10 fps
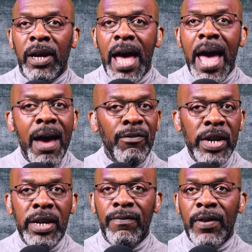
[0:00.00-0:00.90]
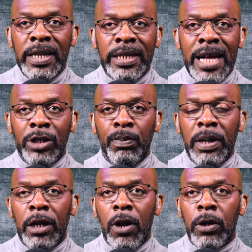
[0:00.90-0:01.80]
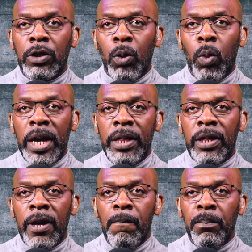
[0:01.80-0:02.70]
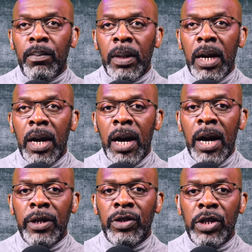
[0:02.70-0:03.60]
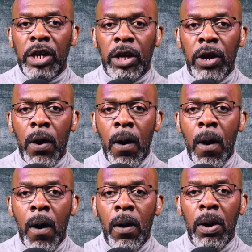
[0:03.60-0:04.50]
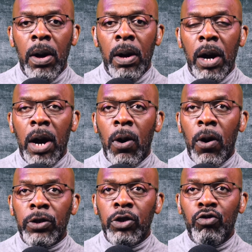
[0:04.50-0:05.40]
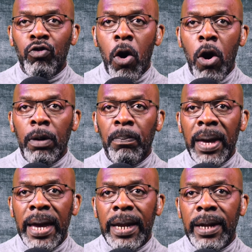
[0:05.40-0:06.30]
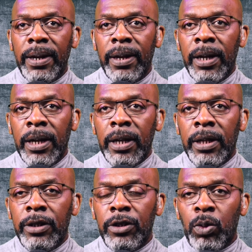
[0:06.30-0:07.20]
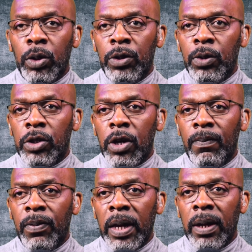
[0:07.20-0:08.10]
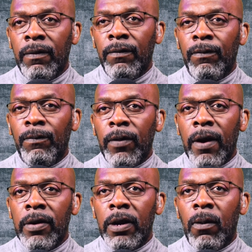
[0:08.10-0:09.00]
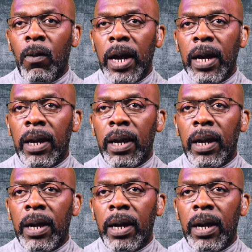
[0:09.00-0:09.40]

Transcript: Every device has to be locked with a secure or strong PIN. Just want to do something very quick